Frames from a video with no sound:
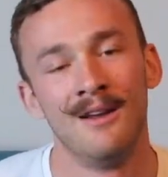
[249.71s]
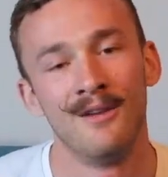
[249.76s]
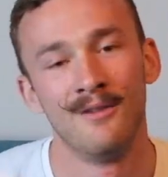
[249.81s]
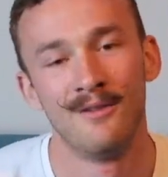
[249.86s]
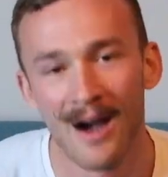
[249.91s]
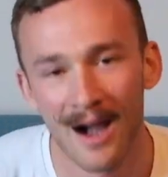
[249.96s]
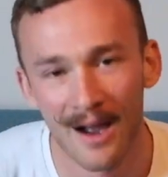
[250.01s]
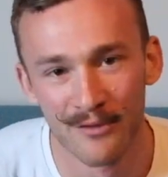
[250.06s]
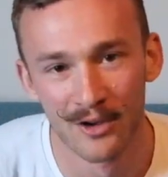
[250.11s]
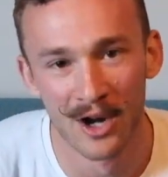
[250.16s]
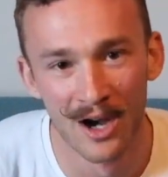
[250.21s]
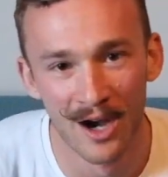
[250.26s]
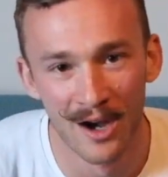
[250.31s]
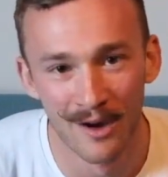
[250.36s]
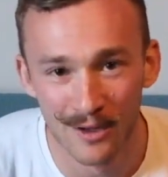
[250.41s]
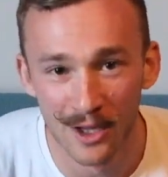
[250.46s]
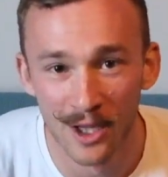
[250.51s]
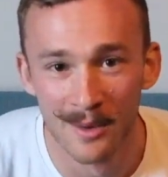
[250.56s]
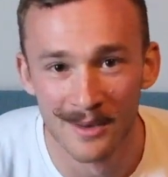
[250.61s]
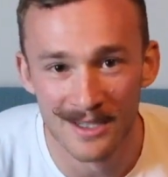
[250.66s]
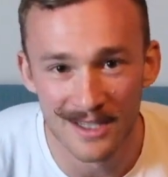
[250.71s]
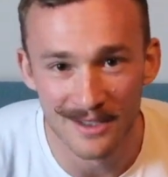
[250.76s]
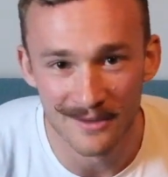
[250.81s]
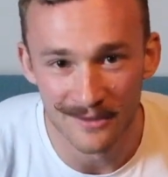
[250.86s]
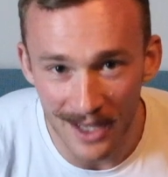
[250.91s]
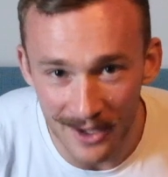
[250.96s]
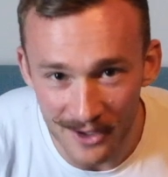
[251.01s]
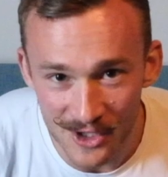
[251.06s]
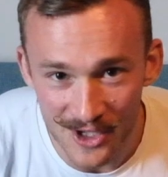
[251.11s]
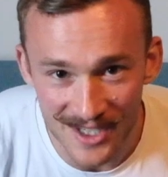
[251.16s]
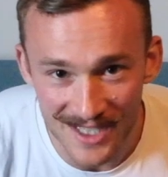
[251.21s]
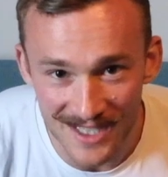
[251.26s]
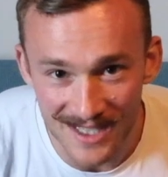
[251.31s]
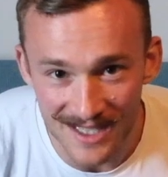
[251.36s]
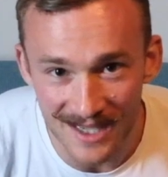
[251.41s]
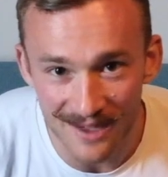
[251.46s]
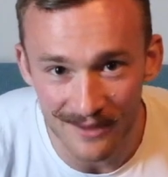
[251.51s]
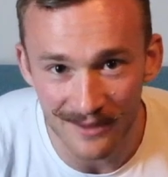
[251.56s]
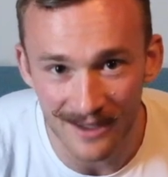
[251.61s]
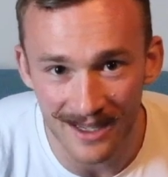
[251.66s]
5.5 kilometers of lunges this
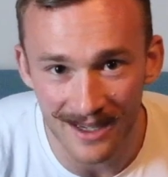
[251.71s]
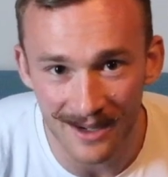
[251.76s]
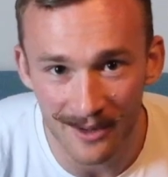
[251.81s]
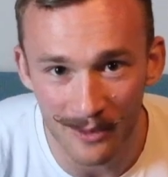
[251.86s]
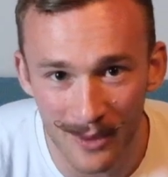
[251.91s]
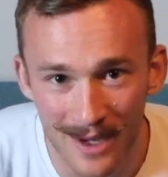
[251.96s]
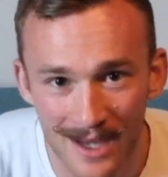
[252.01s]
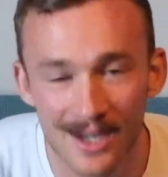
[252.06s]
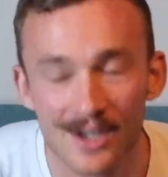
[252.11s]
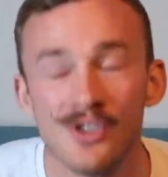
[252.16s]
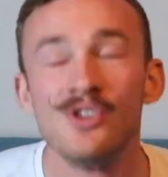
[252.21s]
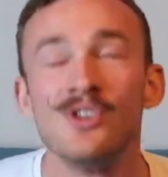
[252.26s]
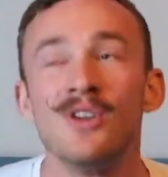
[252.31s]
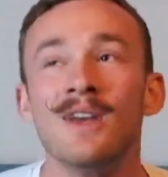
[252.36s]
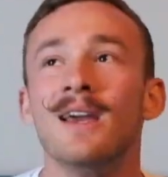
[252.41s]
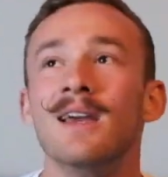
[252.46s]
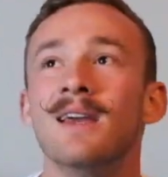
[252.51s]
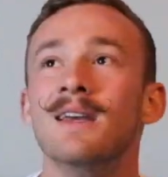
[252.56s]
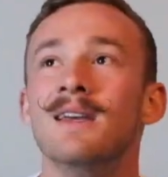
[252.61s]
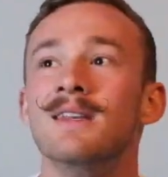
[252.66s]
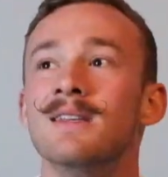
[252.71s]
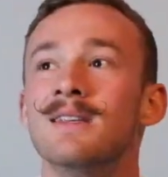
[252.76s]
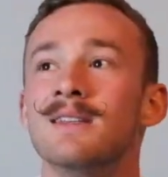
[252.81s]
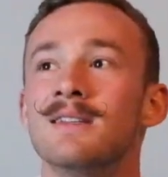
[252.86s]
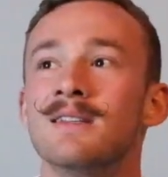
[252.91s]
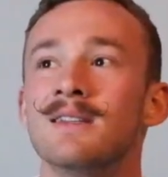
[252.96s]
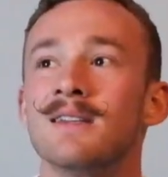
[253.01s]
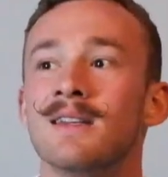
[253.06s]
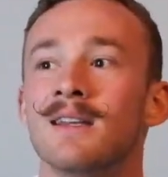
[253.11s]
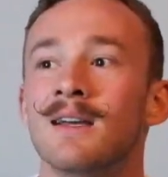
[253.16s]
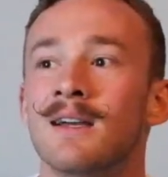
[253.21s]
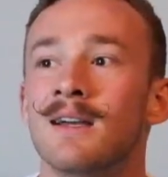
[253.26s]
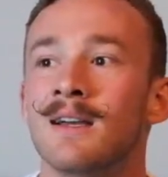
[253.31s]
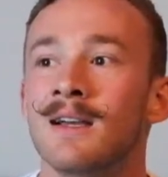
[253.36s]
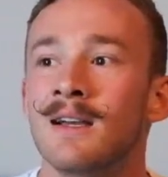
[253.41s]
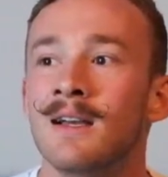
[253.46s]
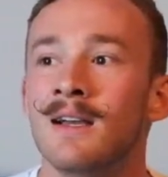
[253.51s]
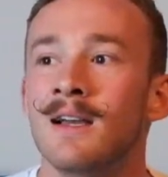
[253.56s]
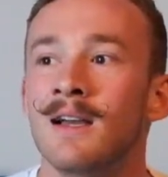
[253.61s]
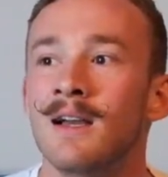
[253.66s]
evening, which is
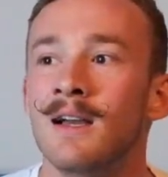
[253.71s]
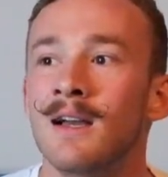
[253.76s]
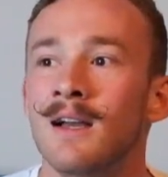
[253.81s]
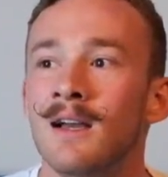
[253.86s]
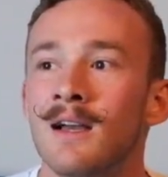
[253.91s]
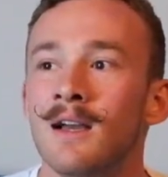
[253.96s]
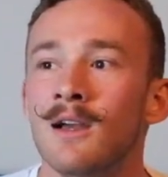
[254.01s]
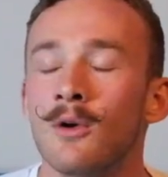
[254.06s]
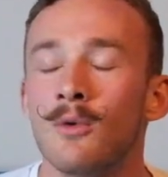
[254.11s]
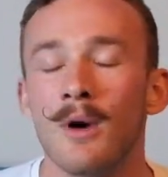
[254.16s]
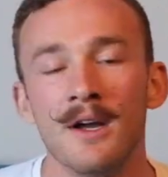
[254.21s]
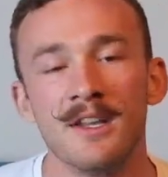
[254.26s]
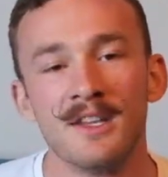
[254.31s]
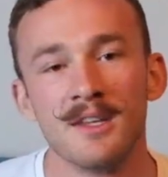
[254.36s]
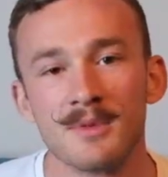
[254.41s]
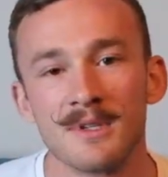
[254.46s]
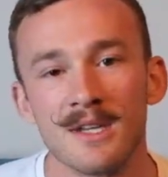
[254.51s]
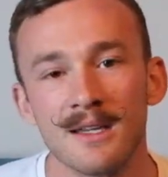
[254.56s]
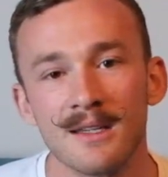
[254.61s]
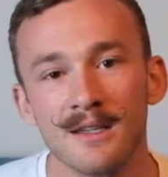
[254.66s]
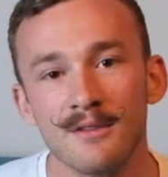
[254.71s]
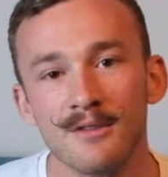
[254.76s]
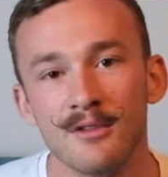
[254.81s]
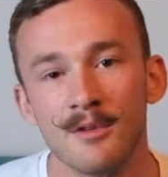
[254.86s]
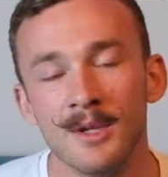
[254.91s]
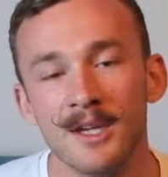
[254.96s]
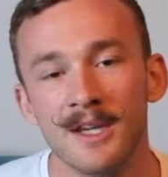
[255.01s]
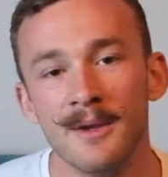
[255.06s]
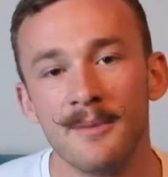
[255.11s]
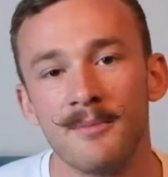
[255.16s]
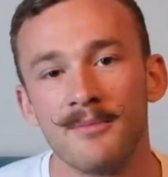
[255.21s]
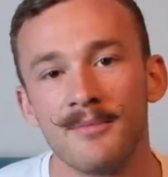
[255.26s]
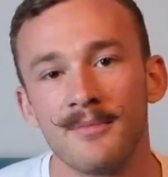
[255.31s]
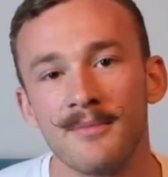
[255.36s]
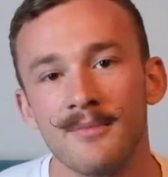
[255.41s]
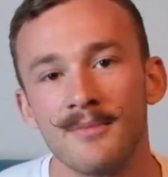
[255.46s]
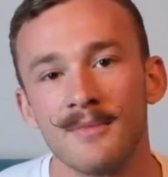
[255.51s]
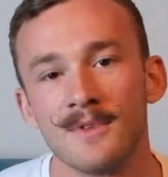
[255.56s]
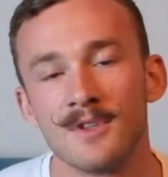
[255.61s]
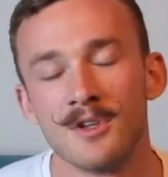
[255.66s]
quite upsetting for me,
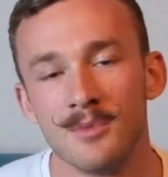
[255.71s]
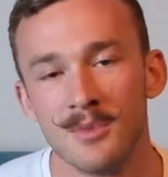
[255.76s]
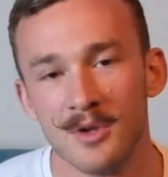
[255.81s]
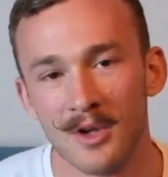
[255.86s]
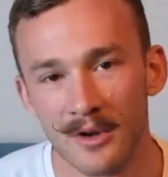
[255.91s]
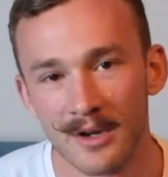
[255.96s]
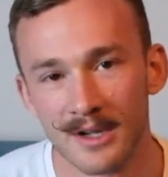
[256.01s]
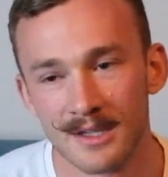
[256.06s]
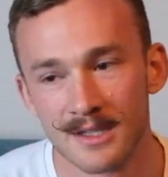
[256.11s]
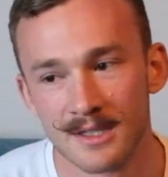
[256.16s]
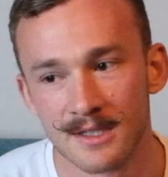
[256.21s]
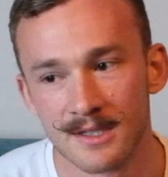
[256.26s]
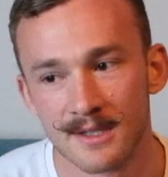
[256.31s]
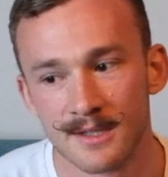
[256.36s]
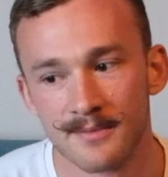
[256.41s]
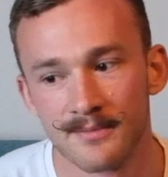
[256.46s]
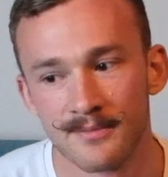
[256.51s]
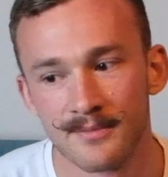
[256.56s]
to be honest.